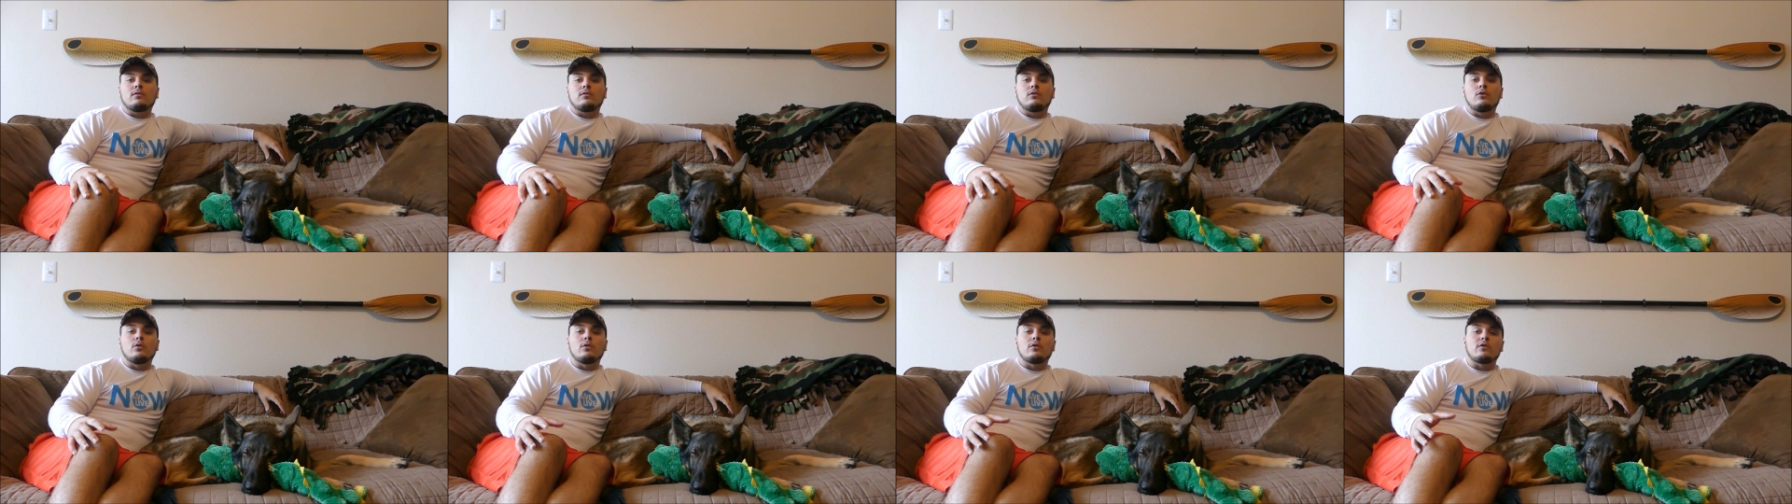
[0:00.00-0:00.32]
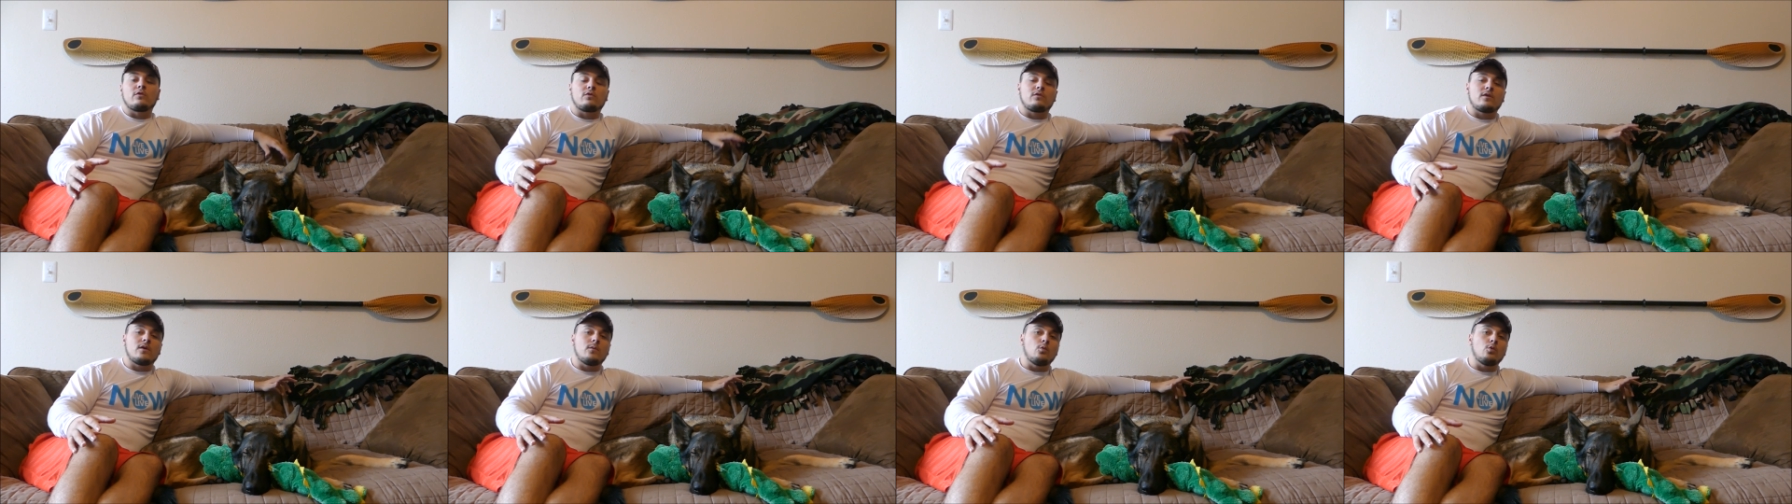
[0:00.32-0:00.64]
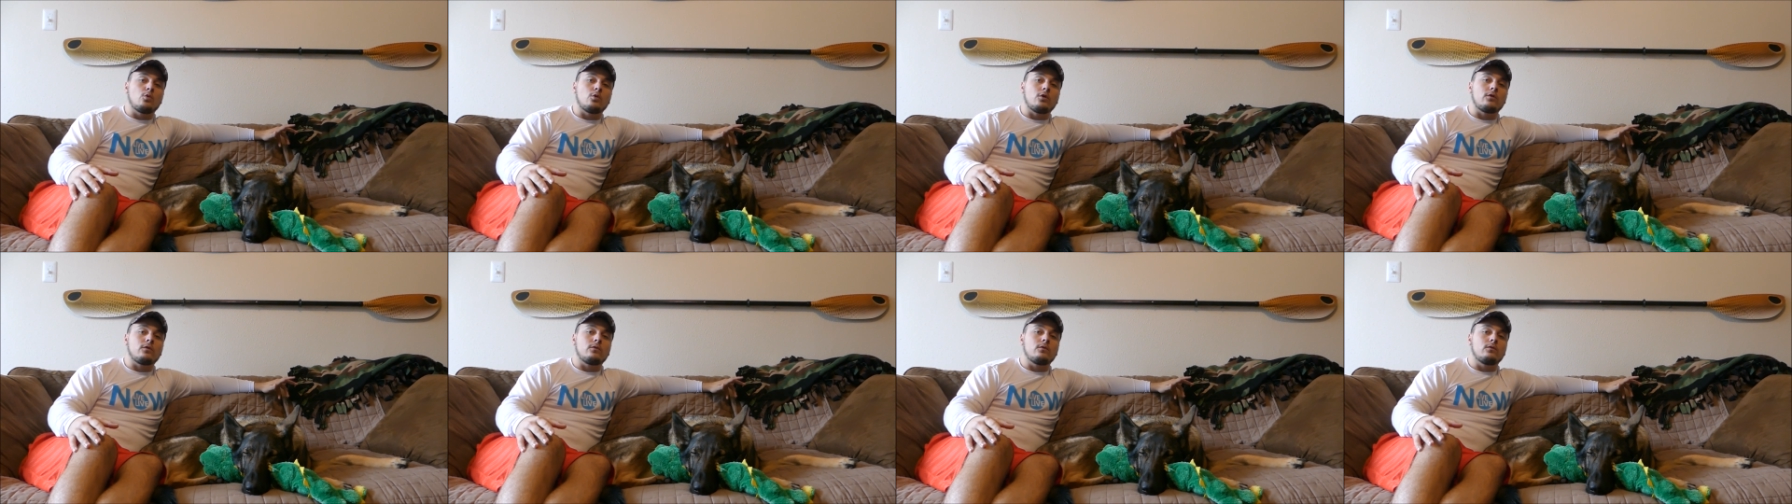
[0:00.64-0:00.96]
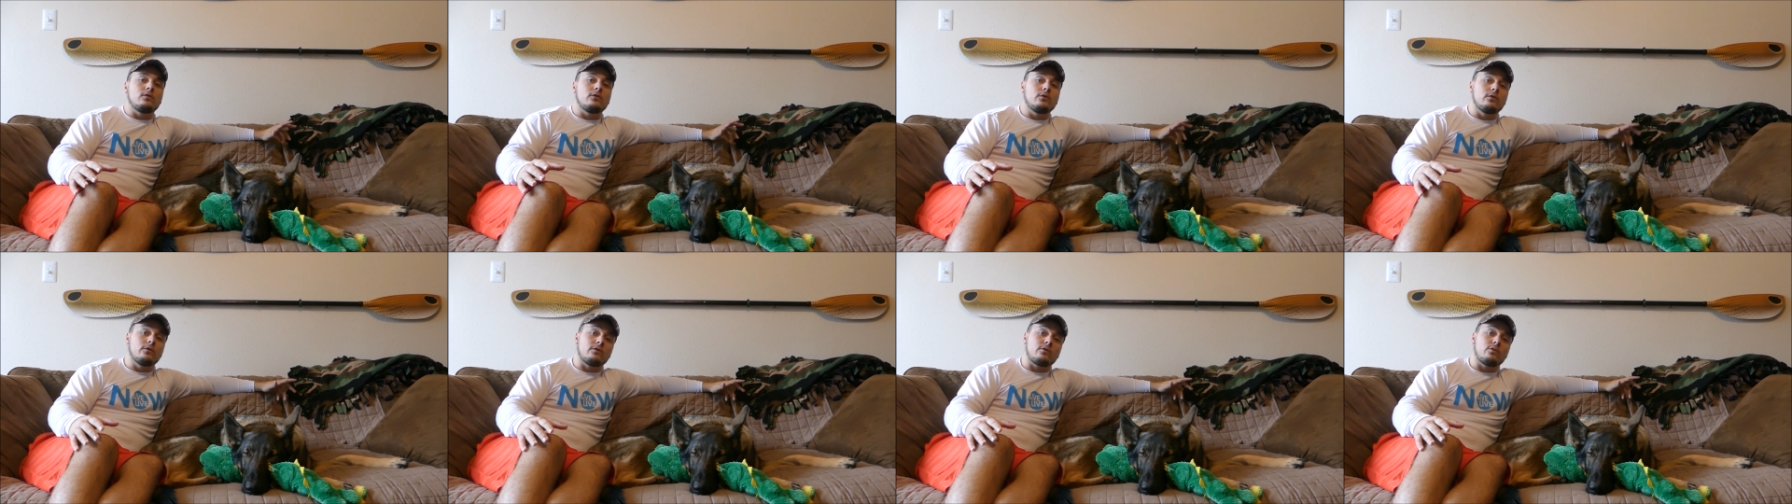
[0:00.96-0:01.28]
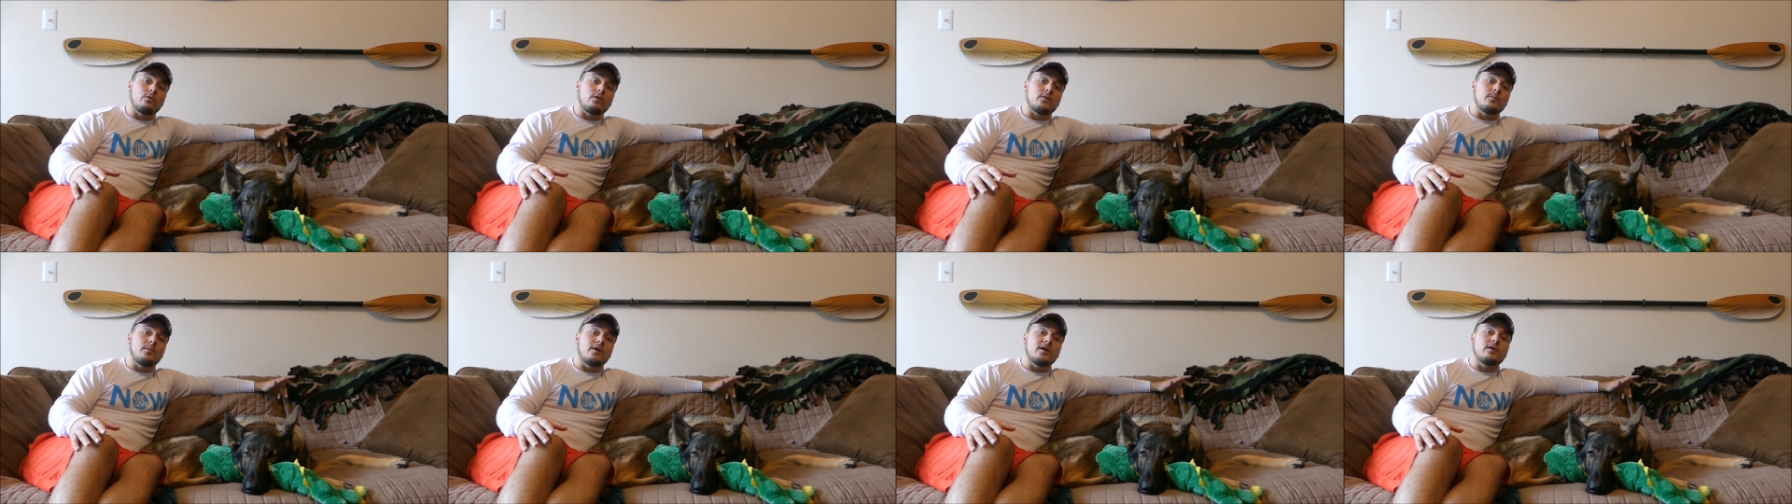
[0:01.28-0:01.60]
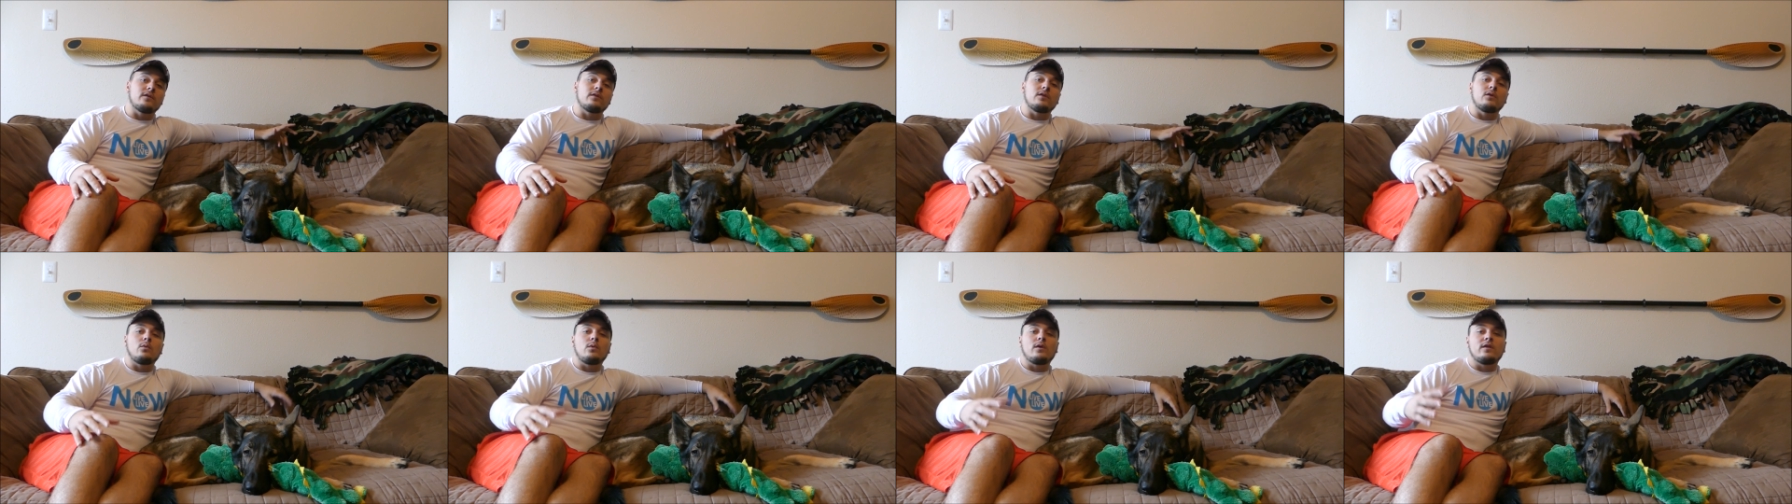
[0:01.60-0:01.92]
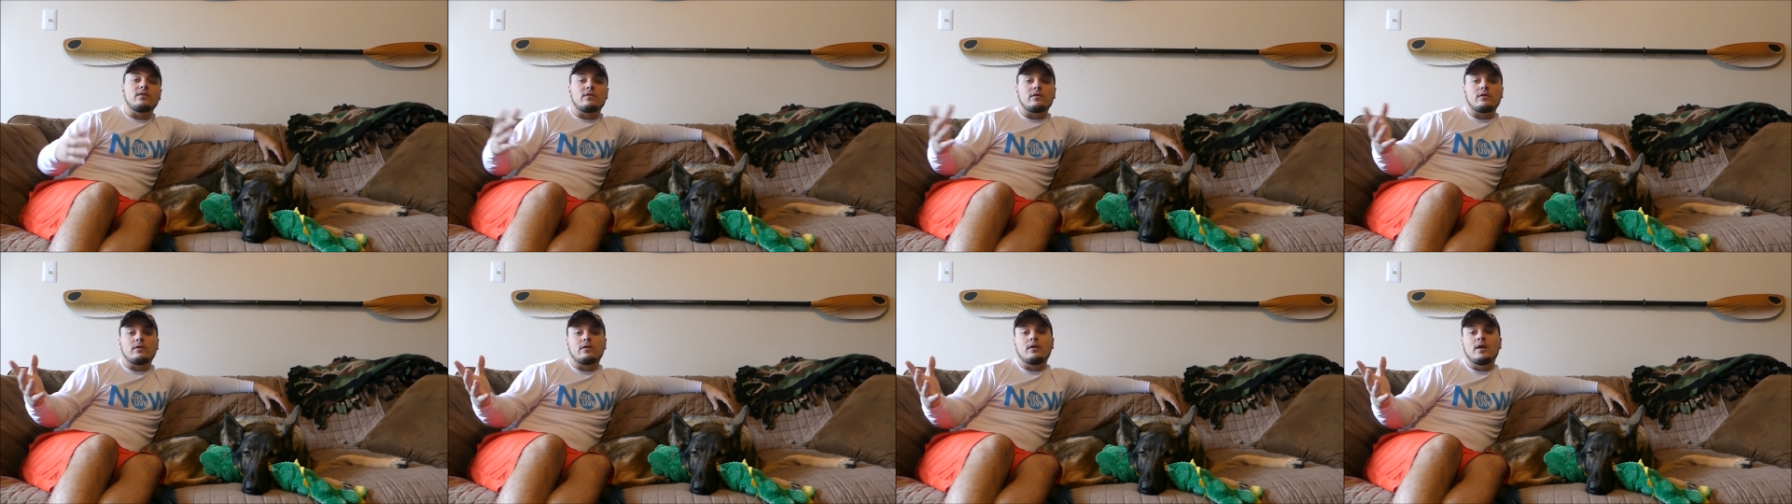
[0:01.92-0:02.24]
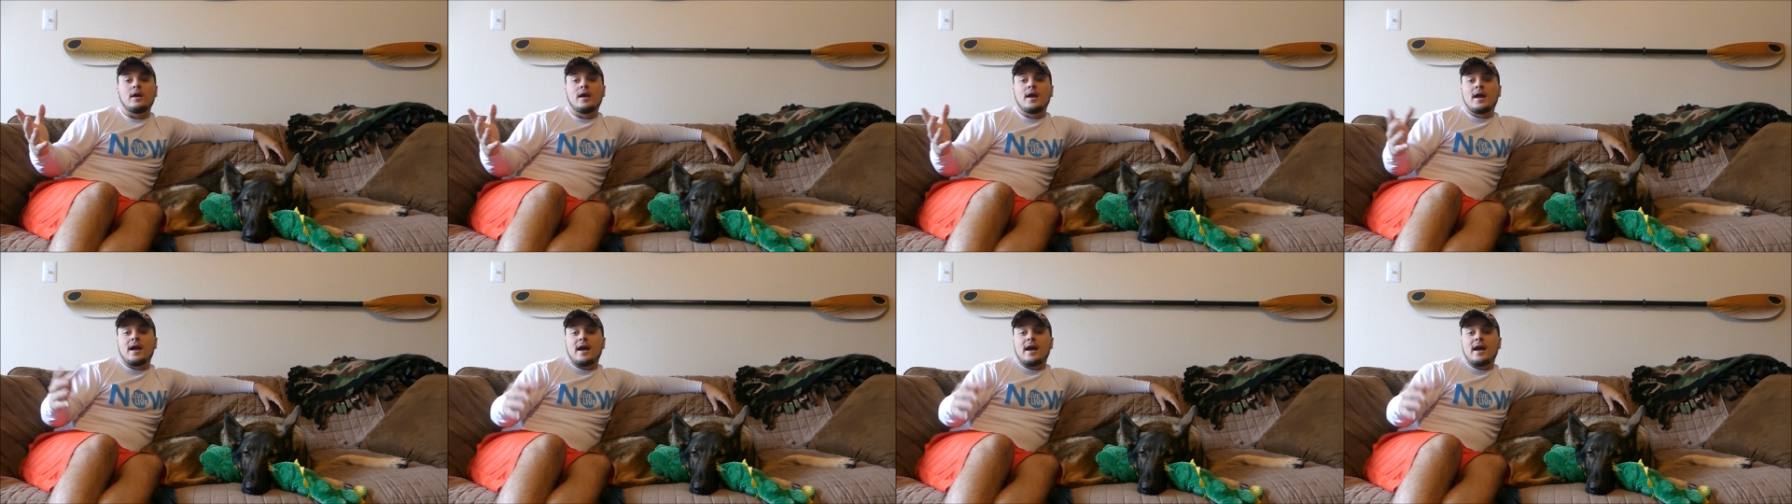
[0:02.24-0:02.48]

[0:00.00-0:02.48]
Lures, some work, lures work better in the winter